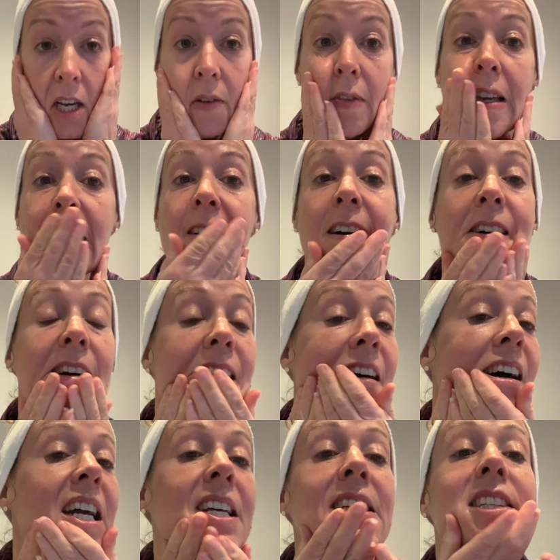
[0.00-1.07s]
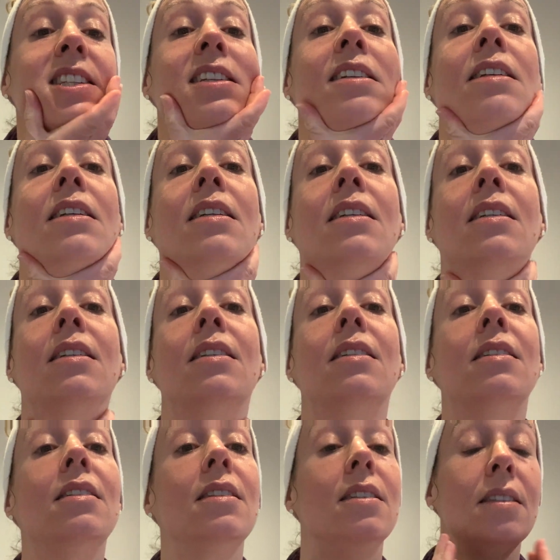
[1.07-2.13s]
over your eyes
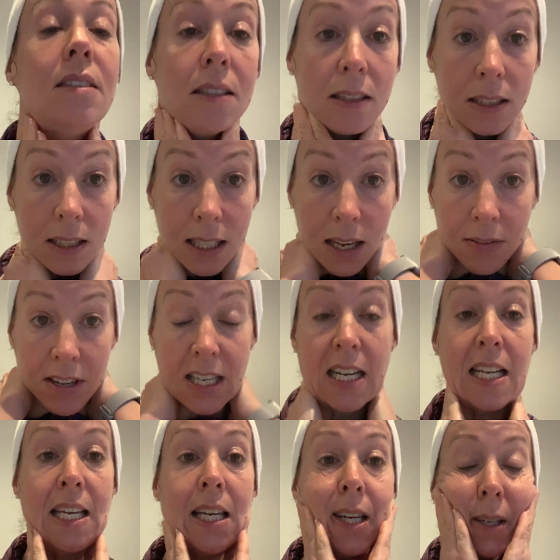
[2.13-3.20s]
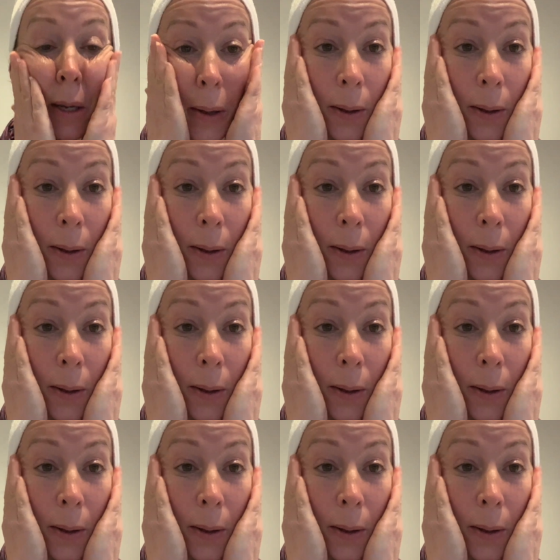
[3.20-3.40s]
to get rid of any